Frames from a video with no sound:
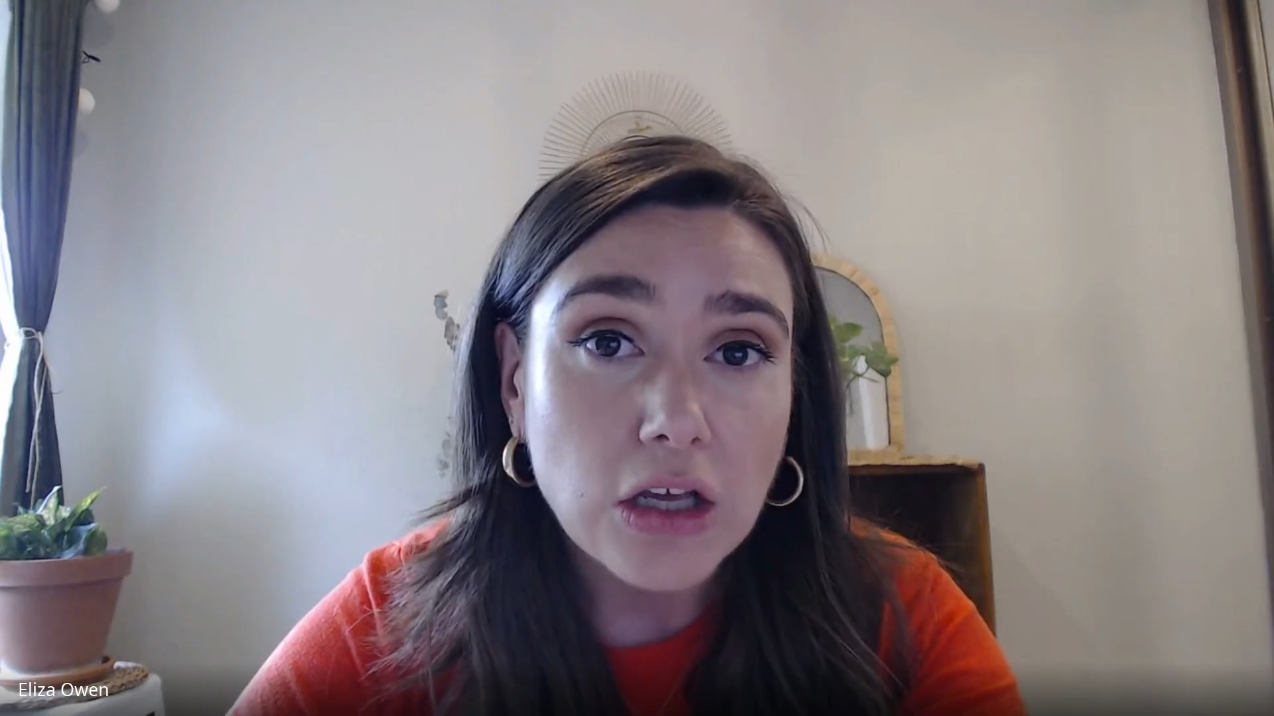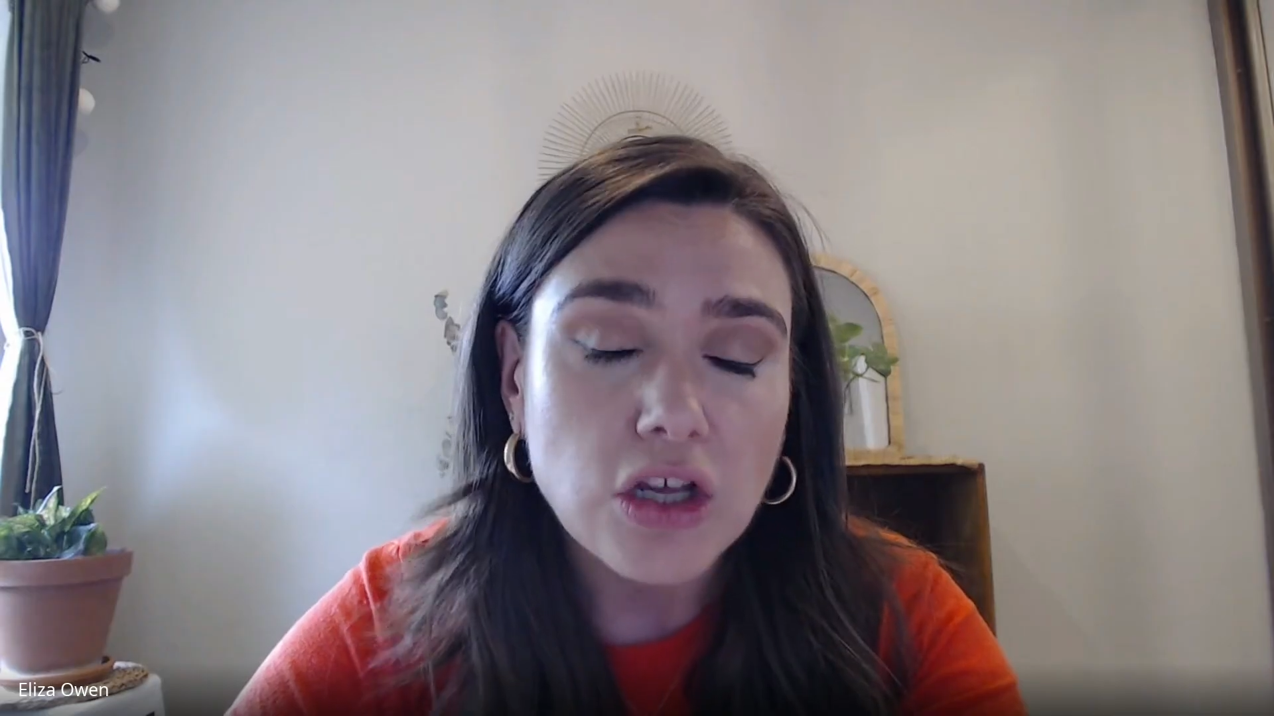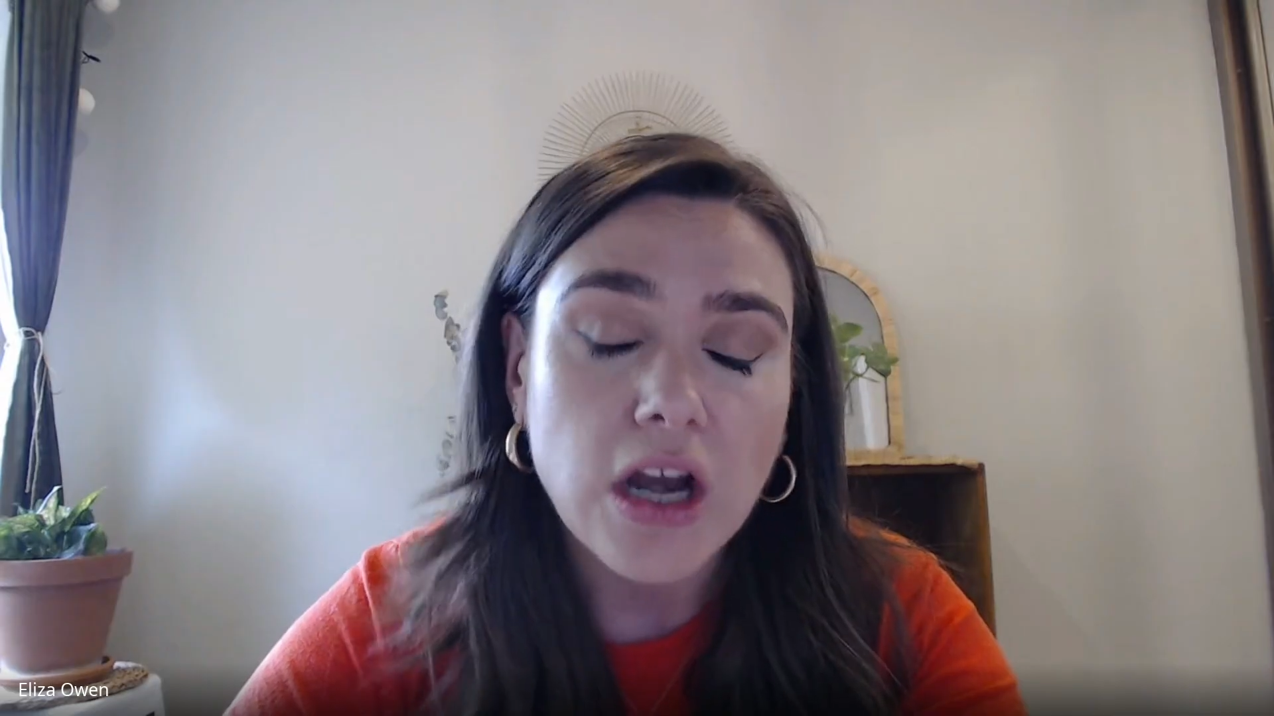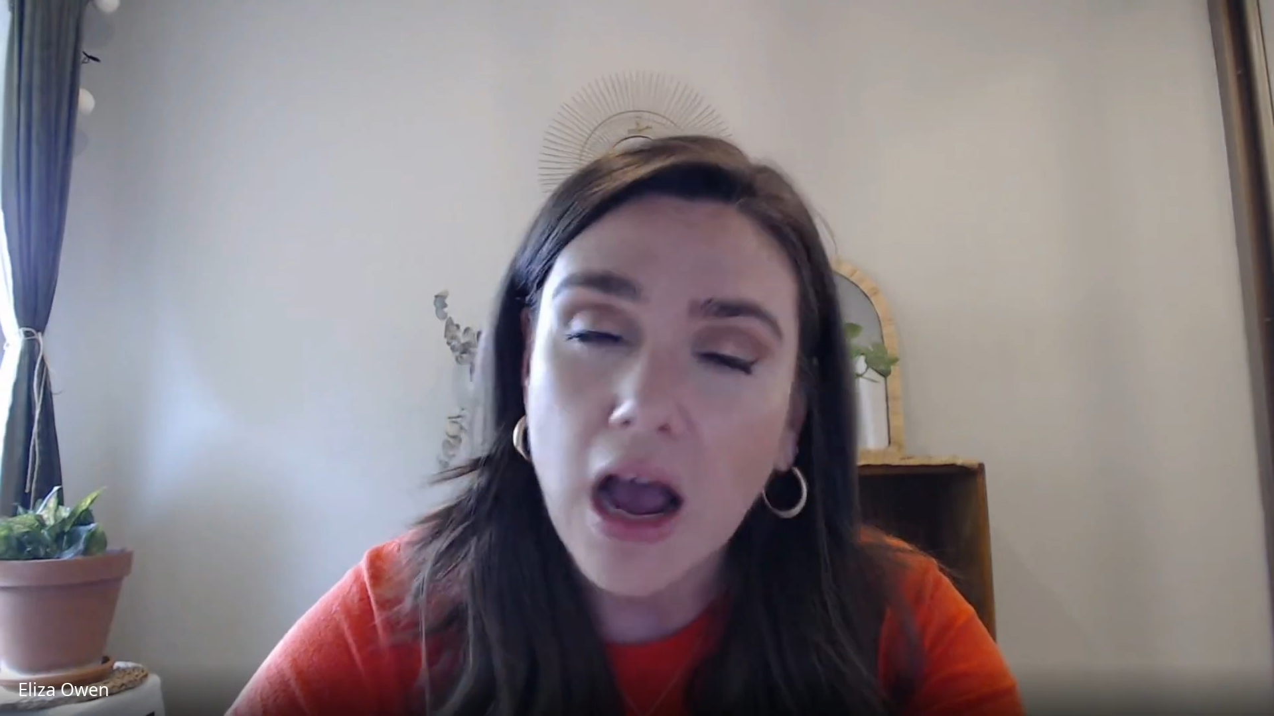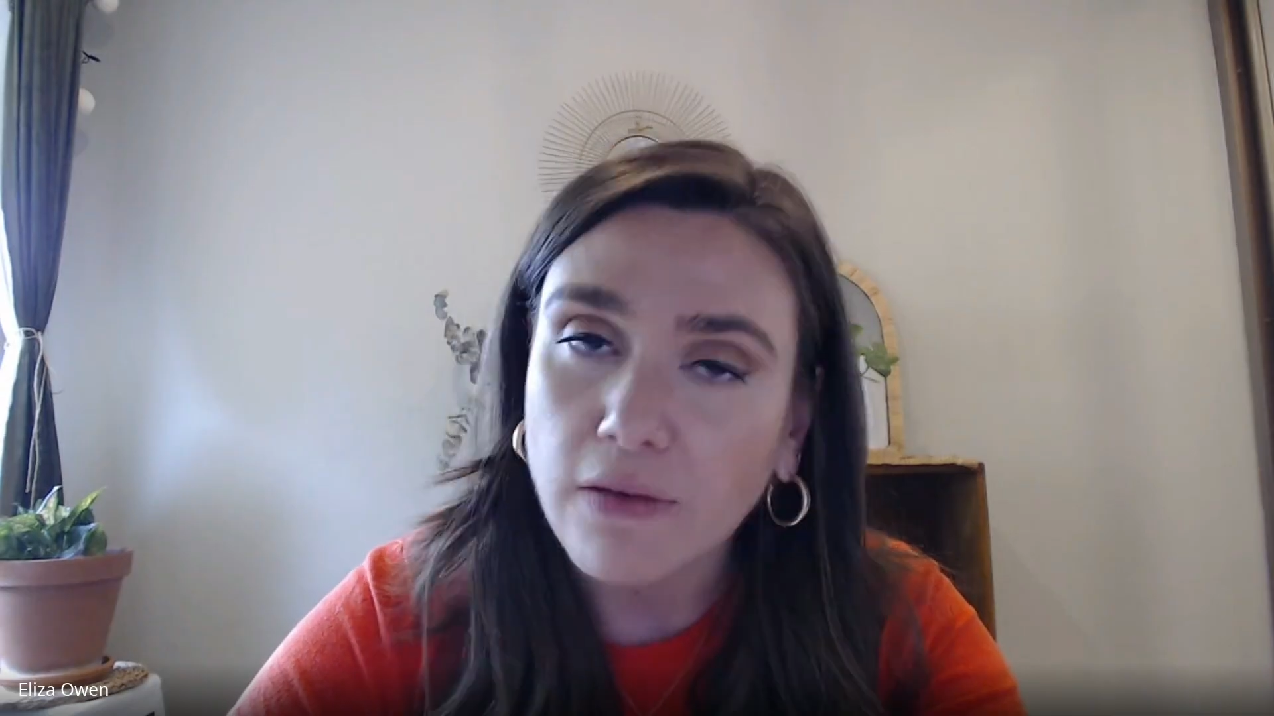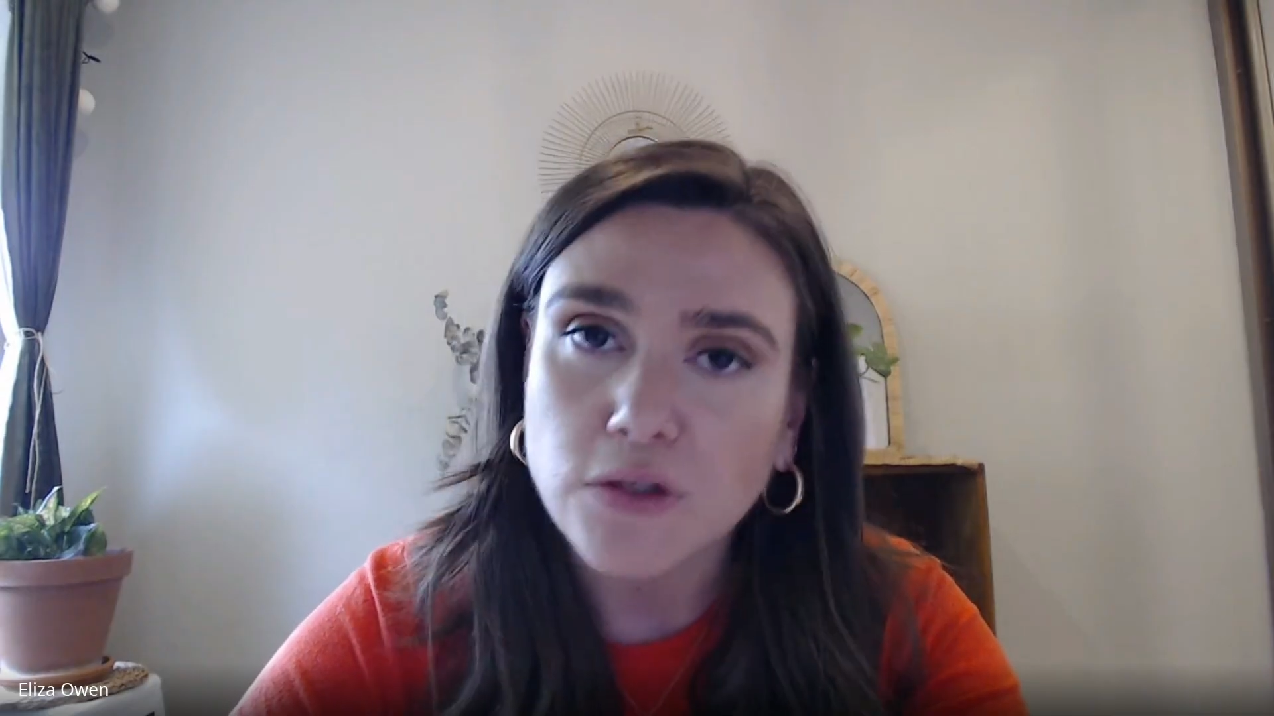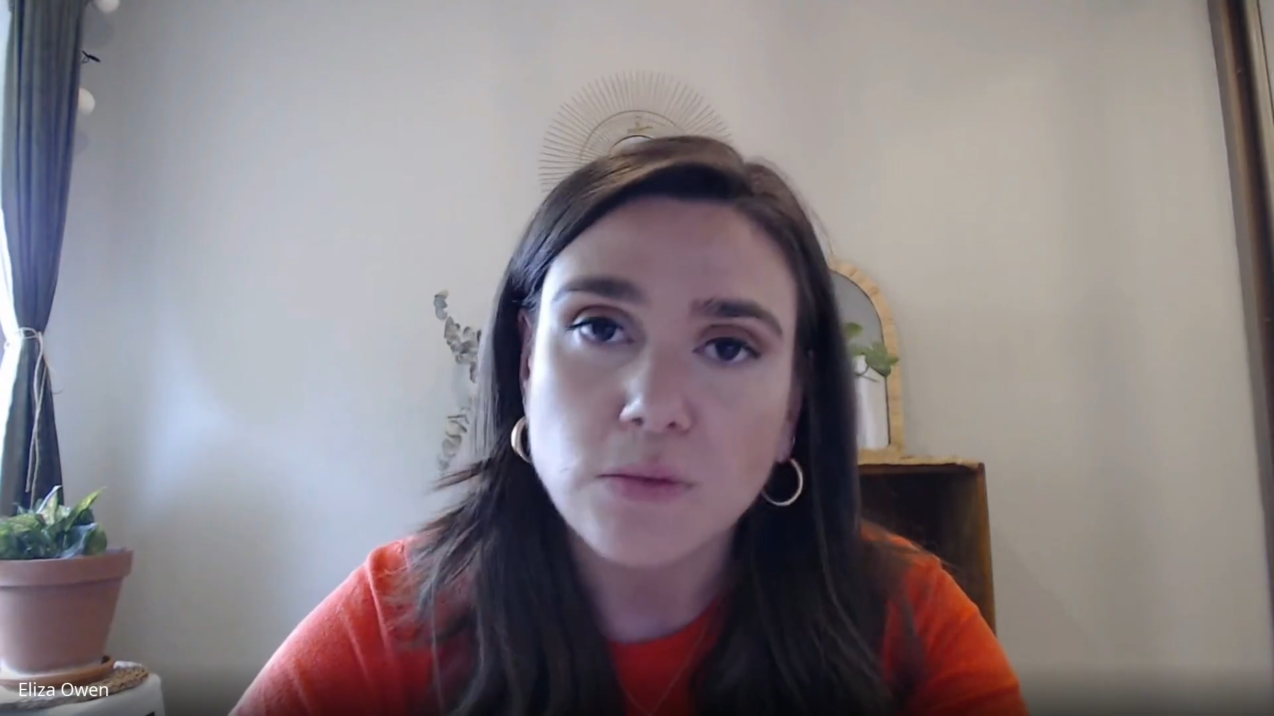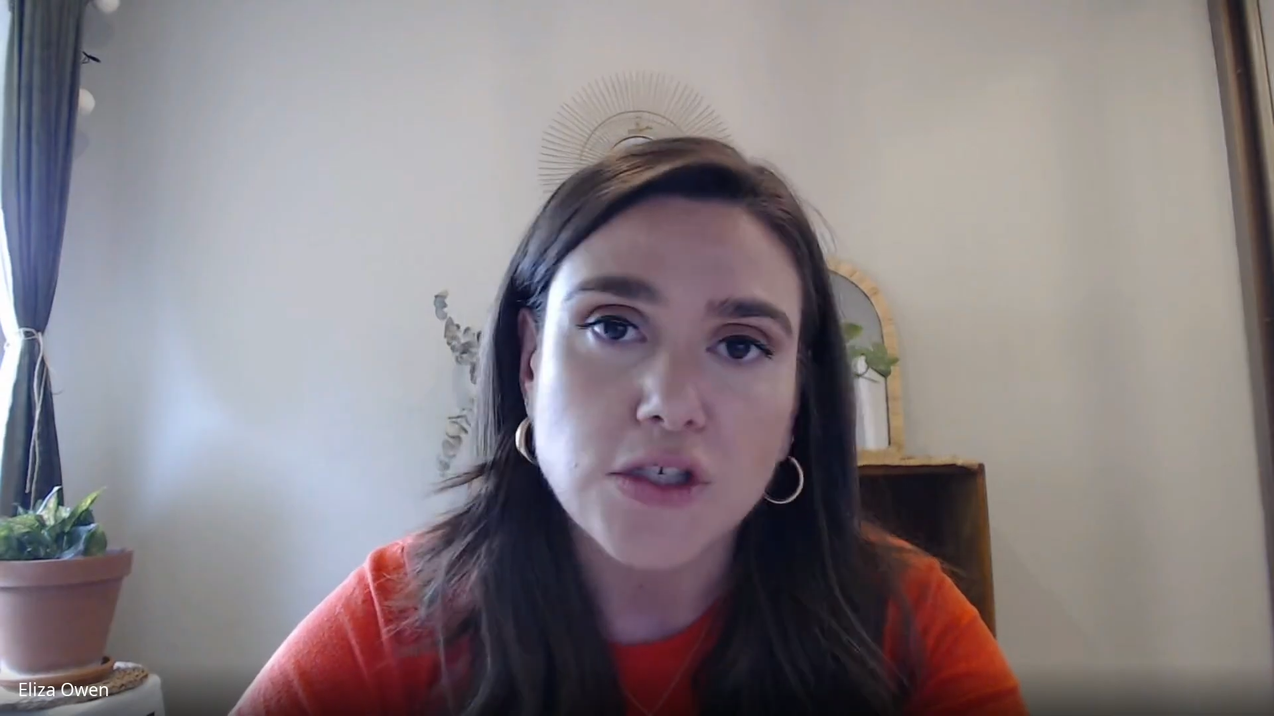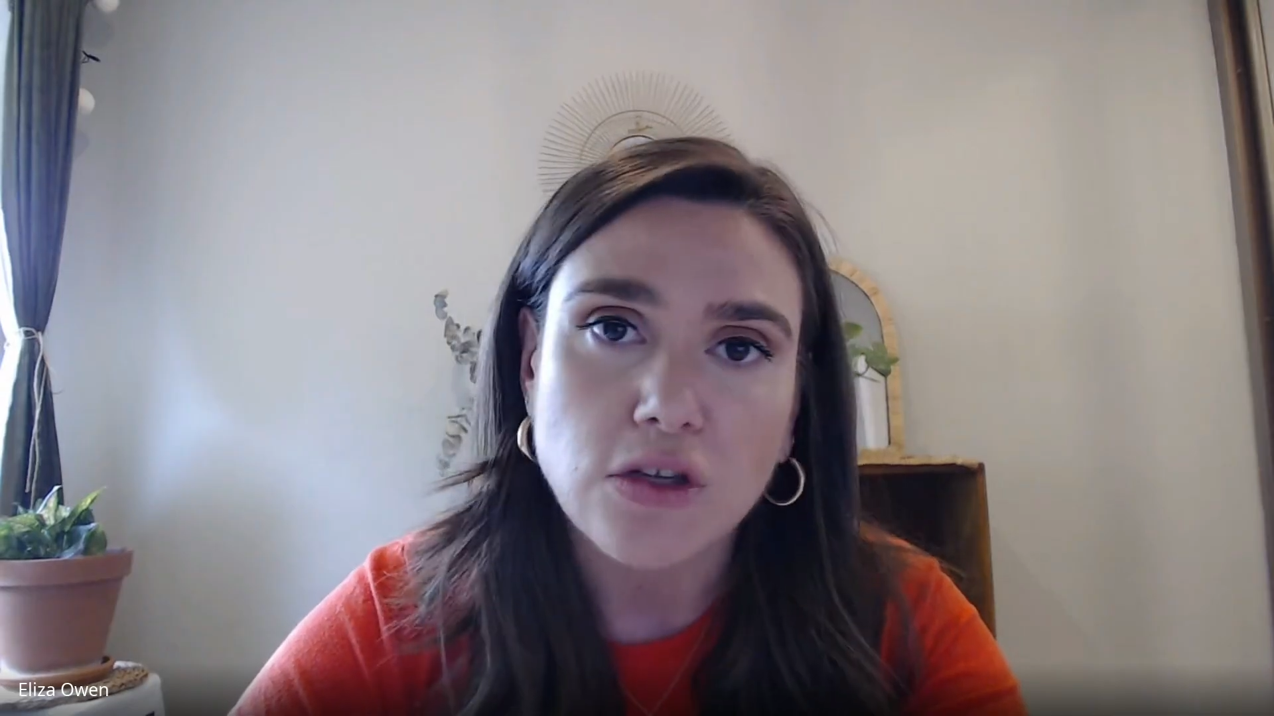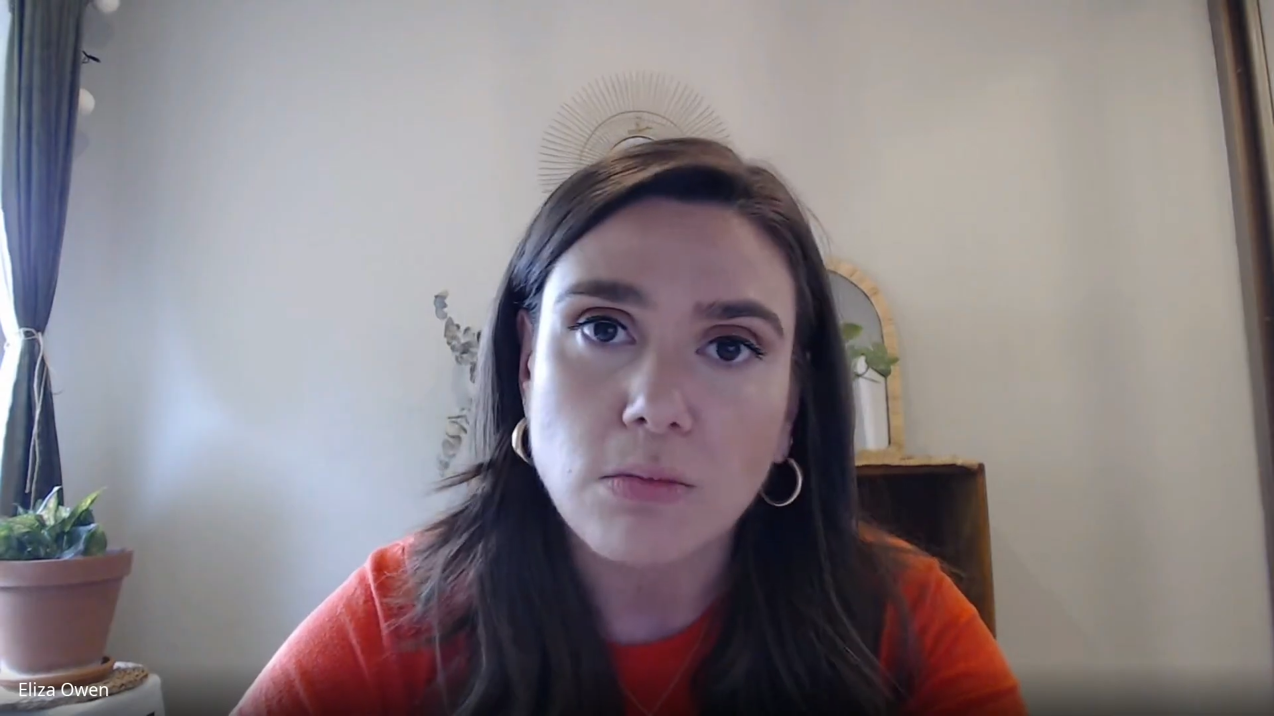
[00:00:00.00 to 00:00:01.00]
You'd have to
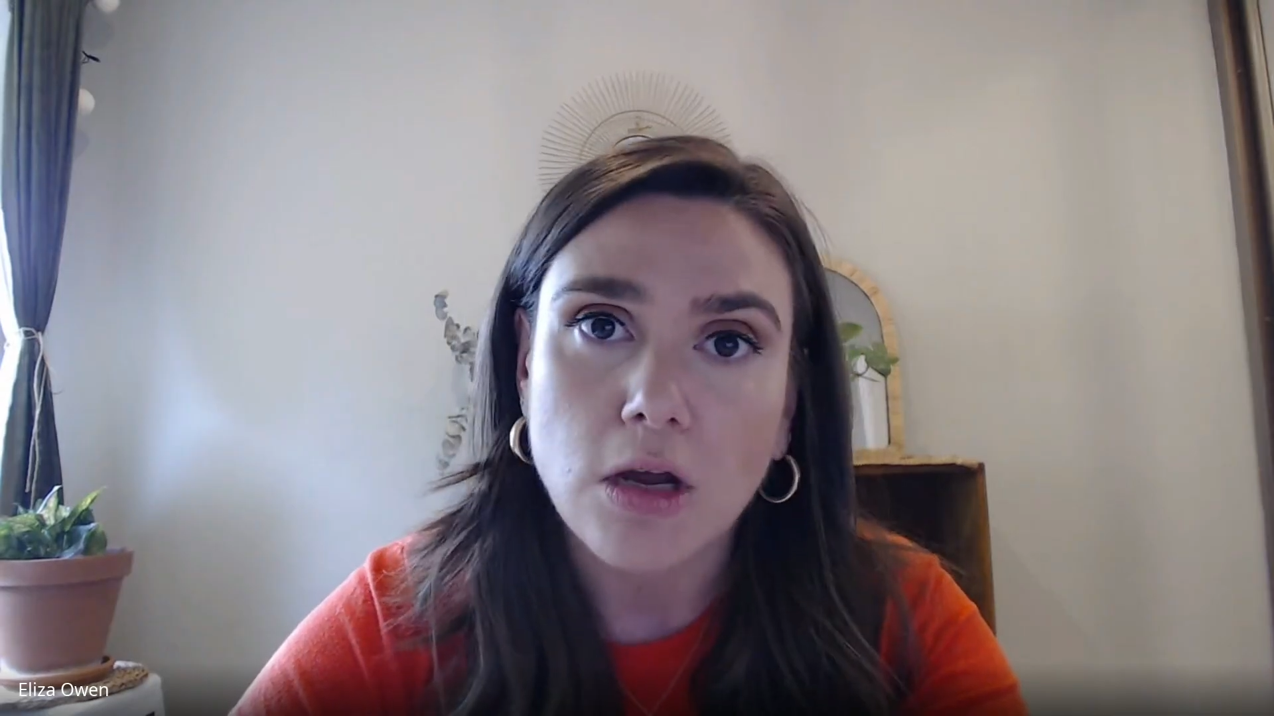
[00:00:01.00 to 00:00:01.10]
assume